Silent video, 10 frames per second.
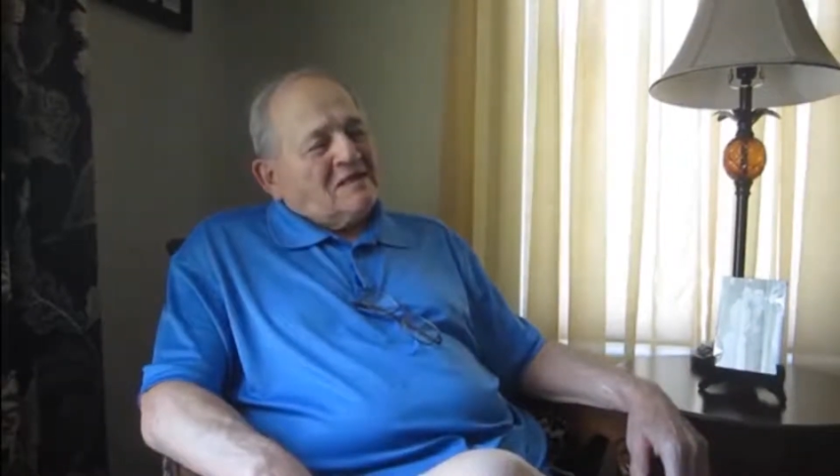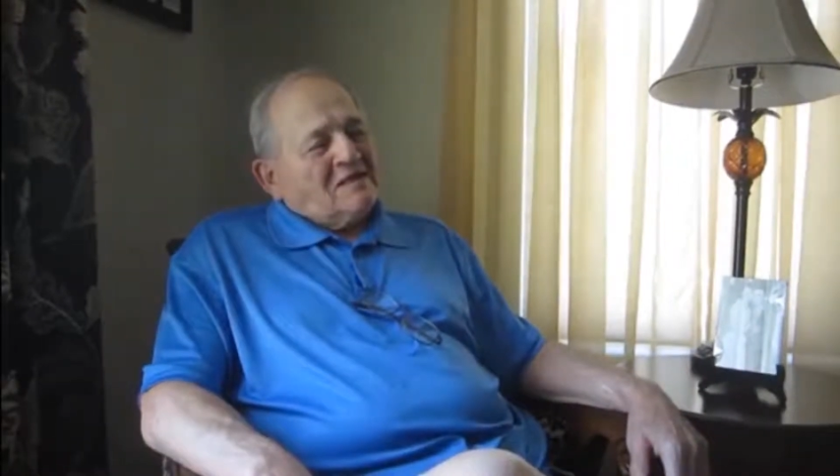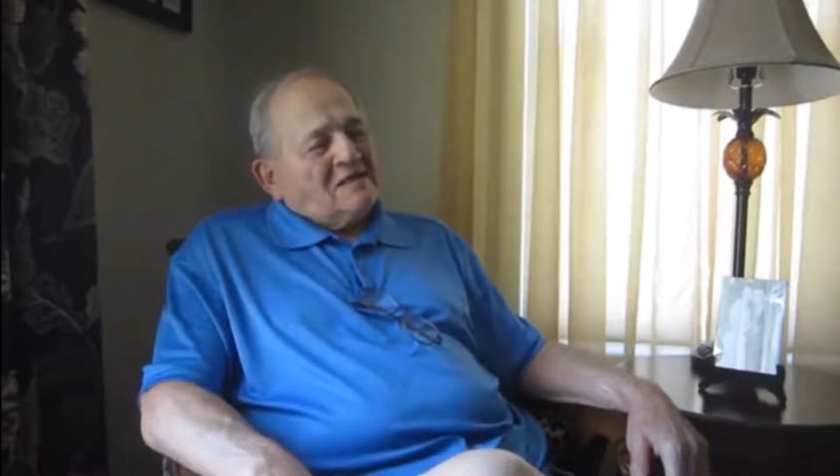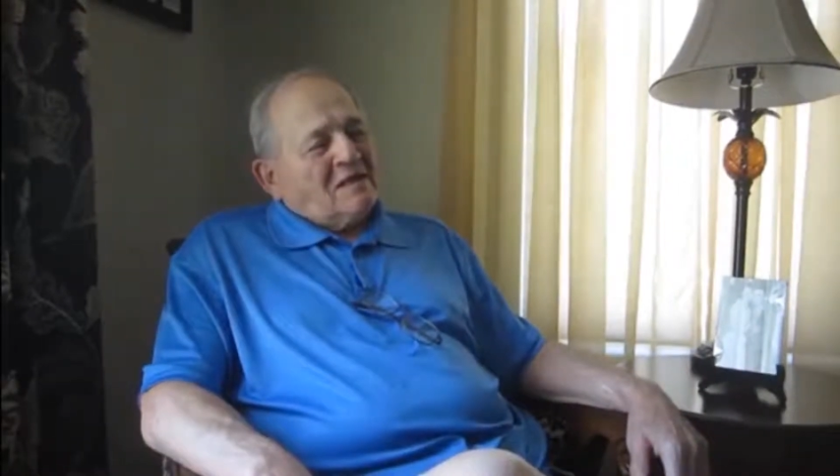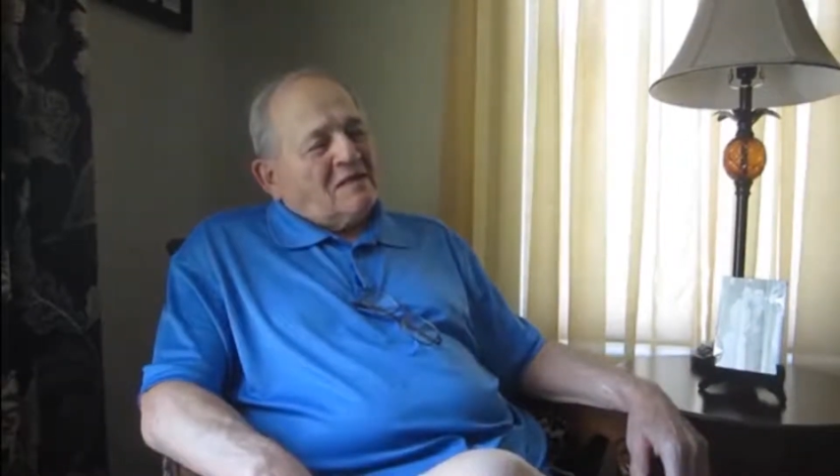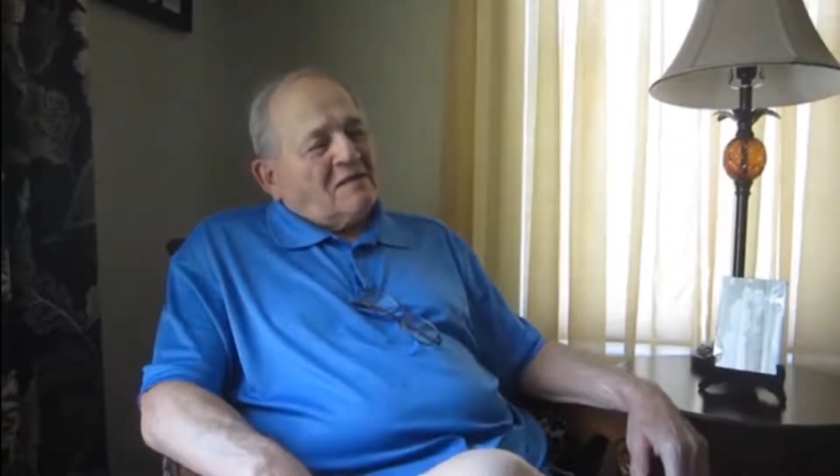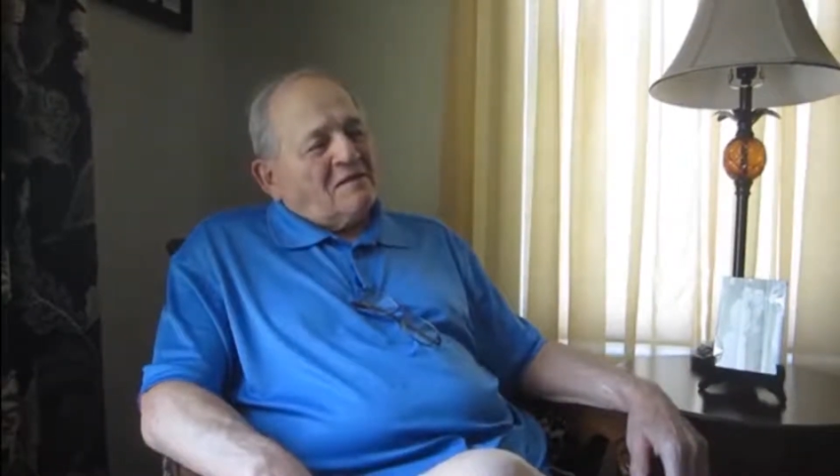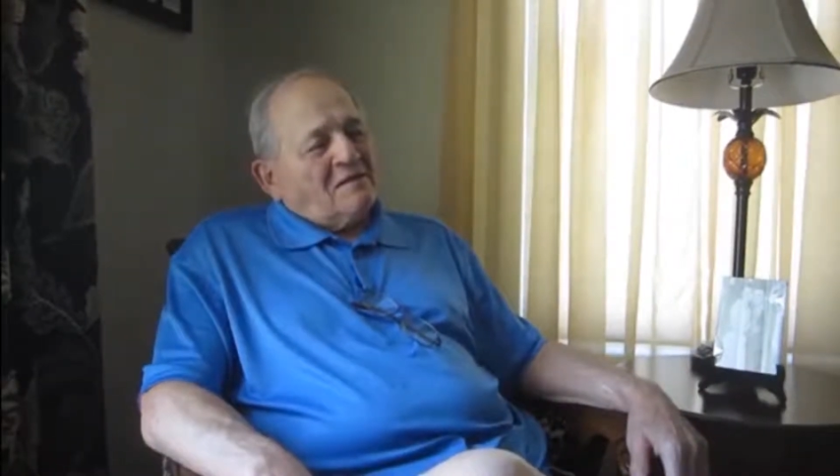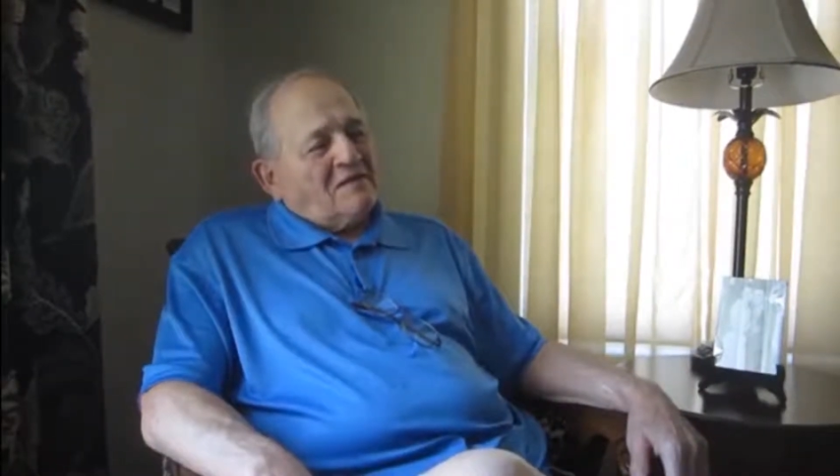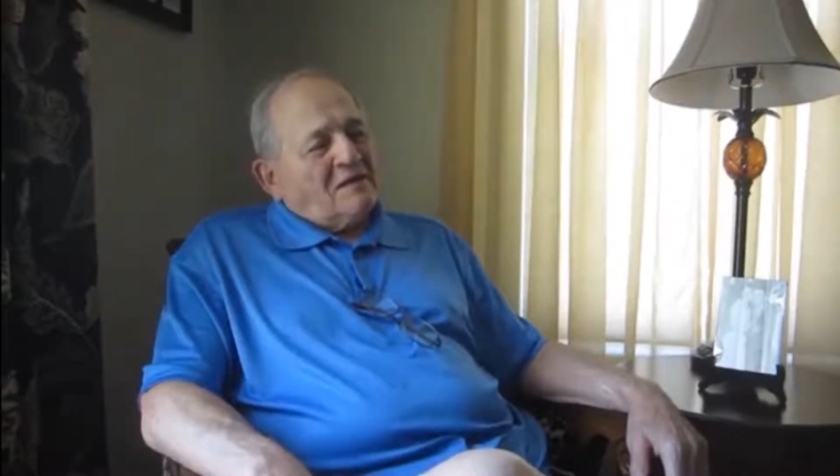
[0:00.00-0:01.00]
And
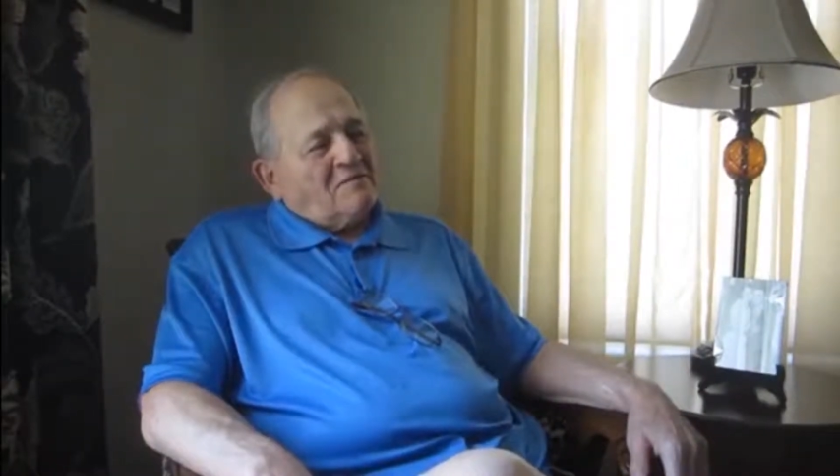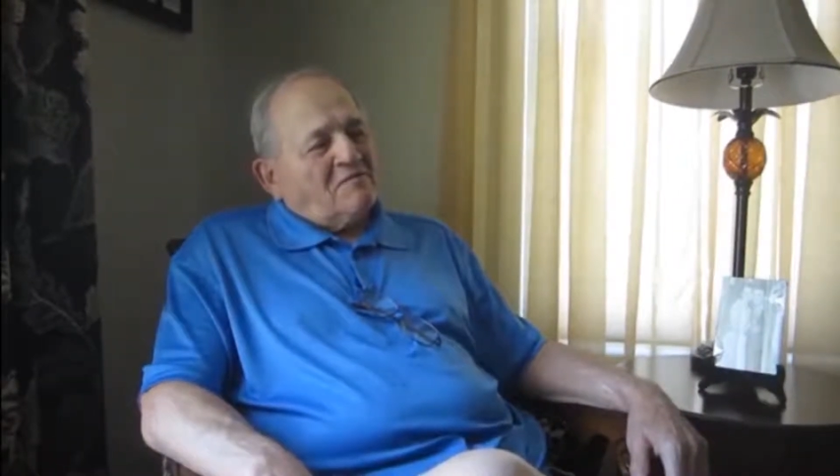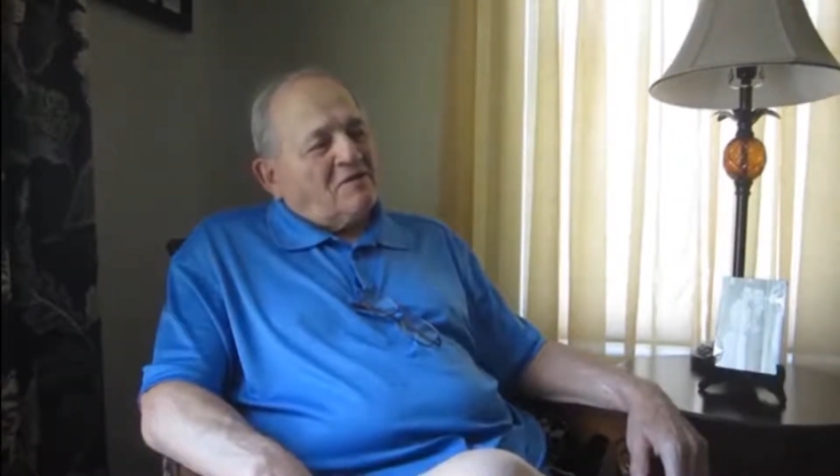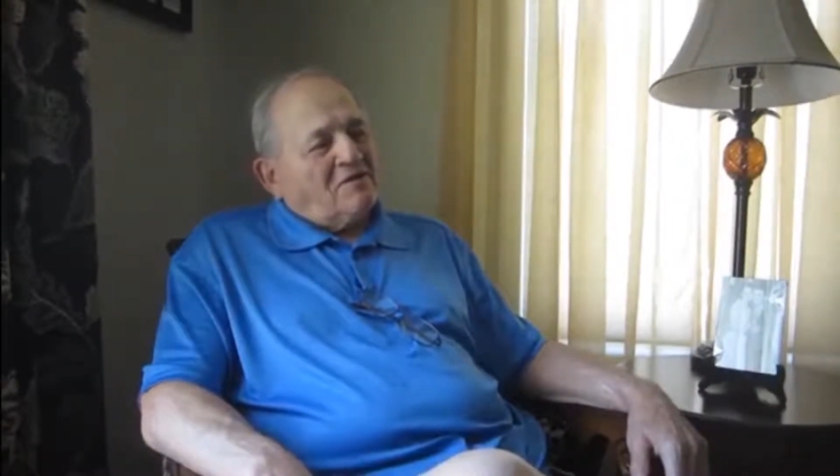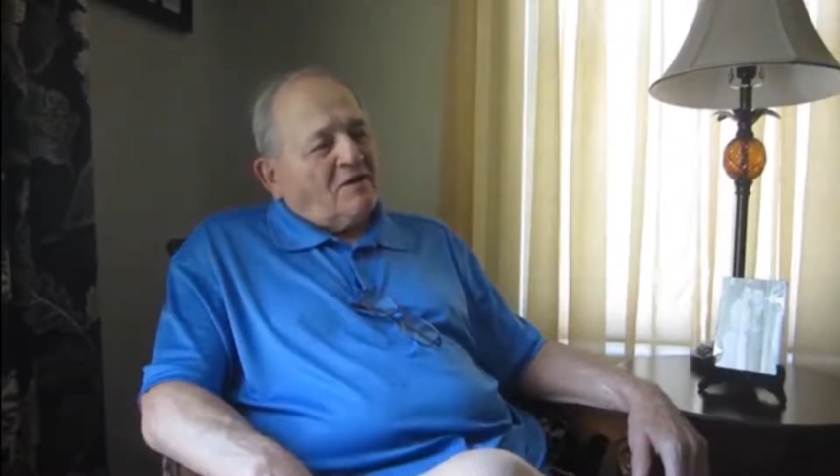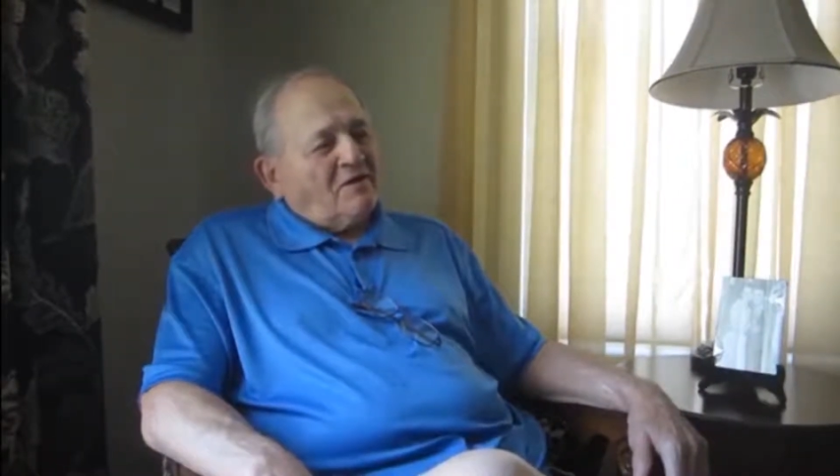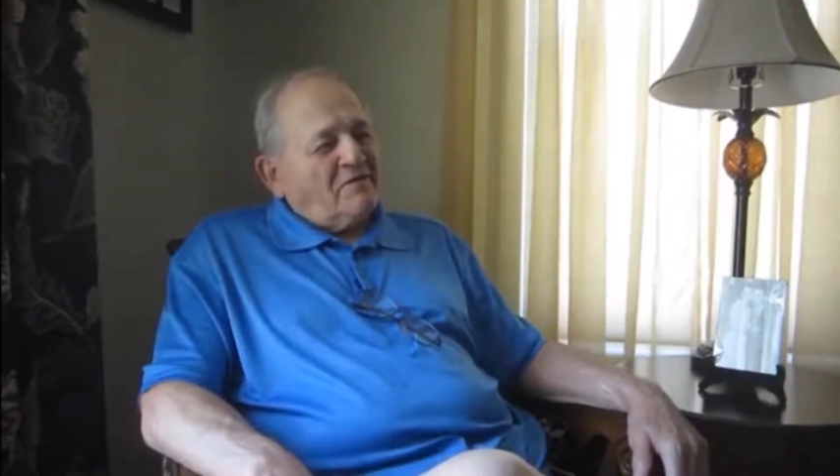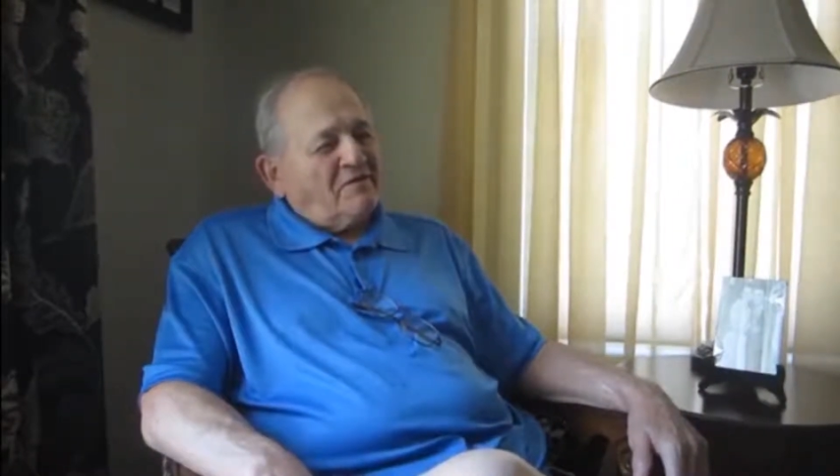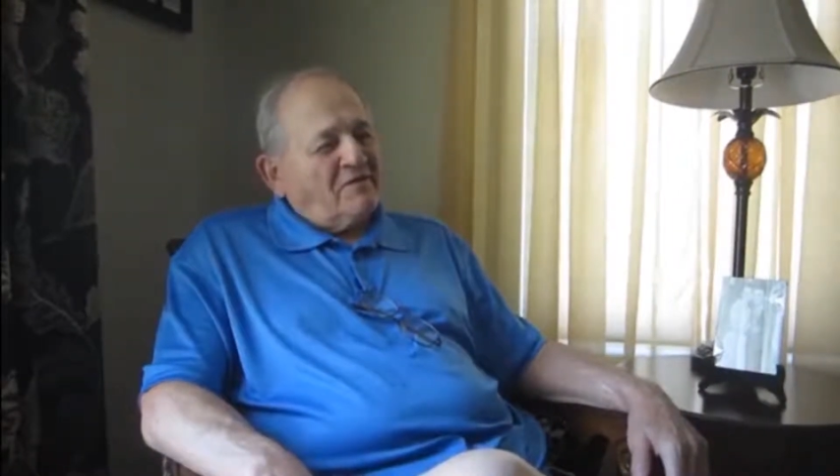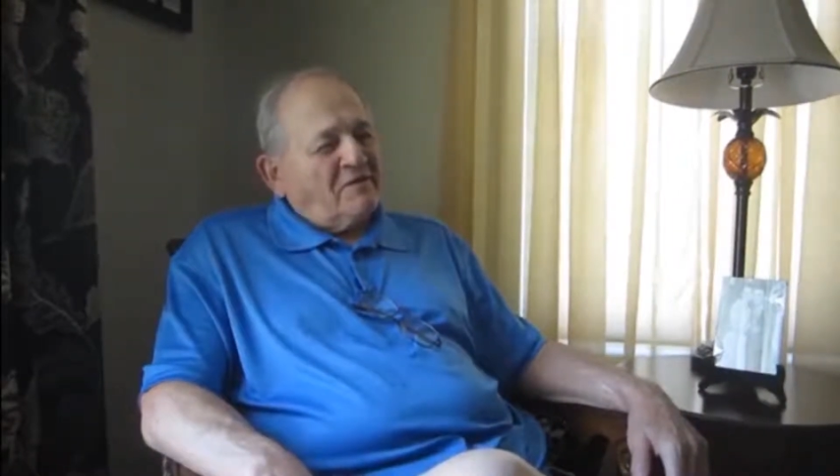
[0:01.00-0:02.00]
now I'm
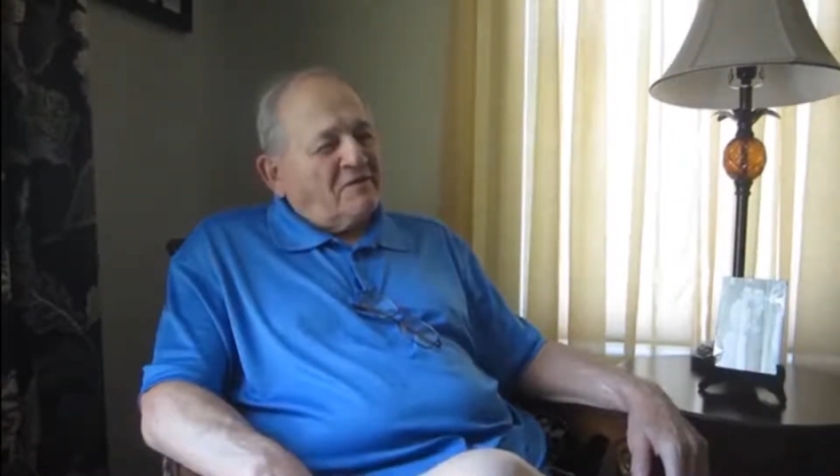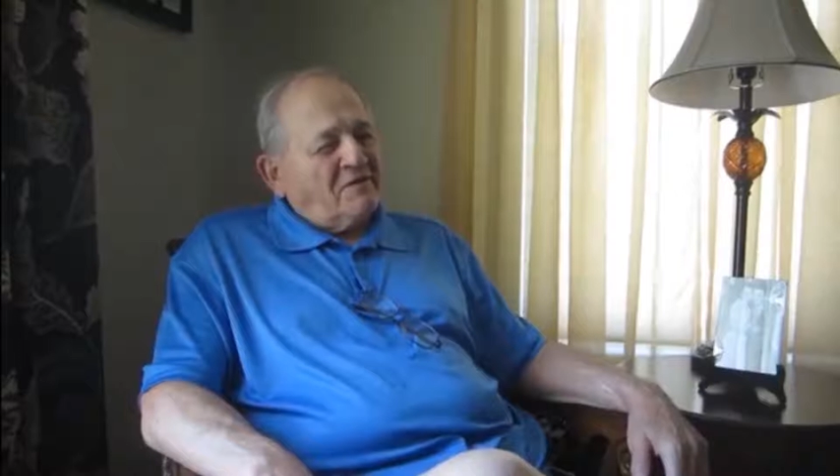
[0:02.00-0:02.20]
retired,